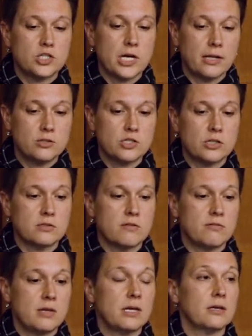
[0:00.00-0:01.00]
challenging to
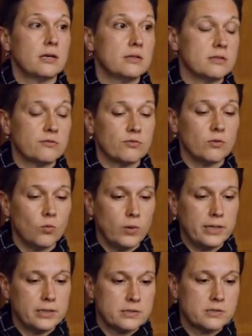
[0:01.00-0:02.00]
think in different
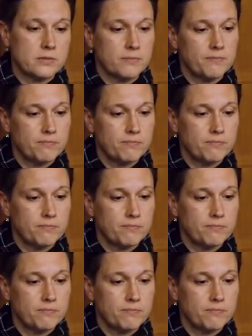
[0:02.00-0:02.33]
ways.